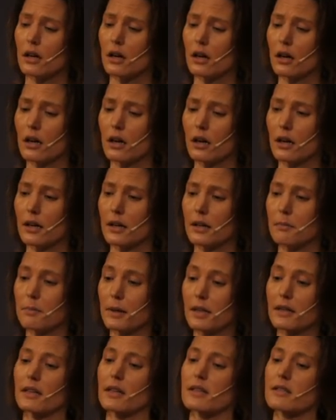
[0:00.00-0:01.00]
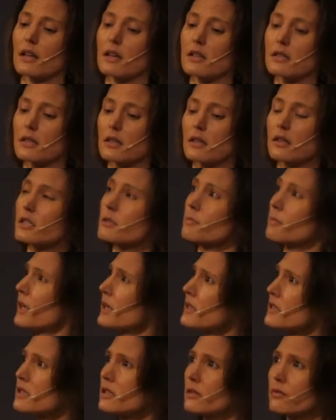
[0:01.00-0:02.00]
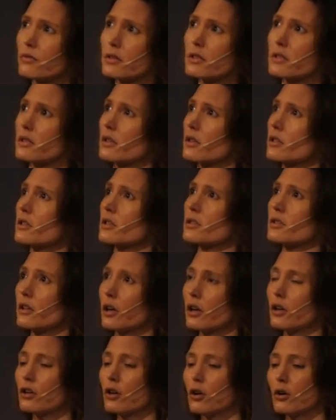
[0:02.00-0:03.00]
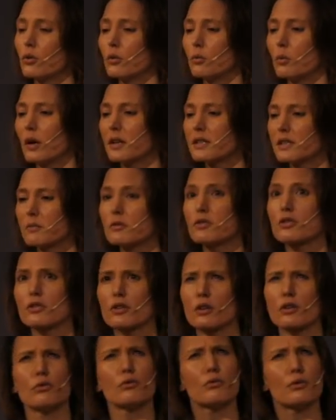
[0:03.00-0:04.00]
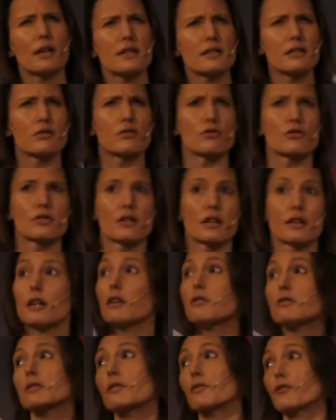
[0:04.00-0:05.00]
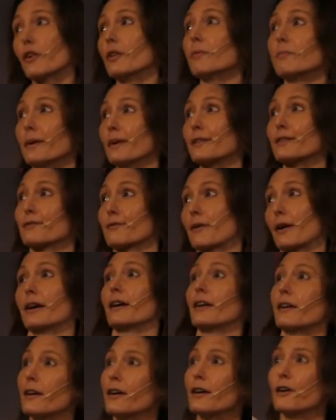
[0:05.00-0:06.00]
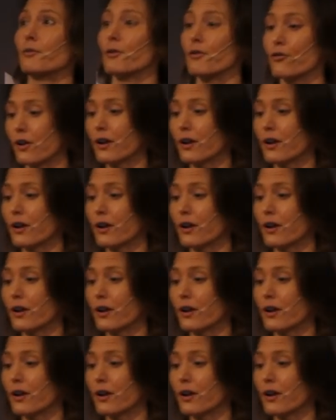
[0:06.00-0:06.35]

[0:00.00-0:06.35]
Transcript: in big things like CERN. There's plenty of research that's going on where someone's just gone, oh, that's interesting. Those are the fun bits, right? We